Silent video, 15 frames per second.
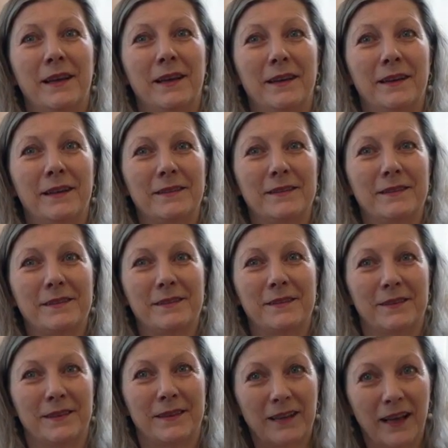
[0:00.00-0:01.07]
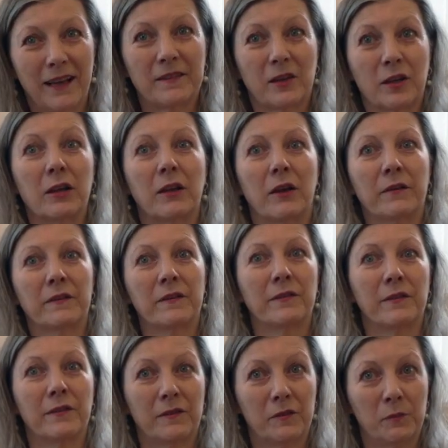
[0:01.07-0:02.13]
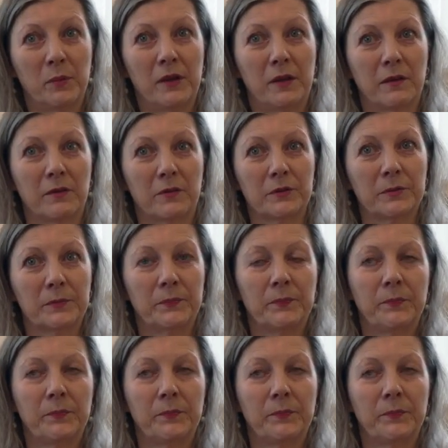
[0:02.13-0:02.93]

and as a class speaker.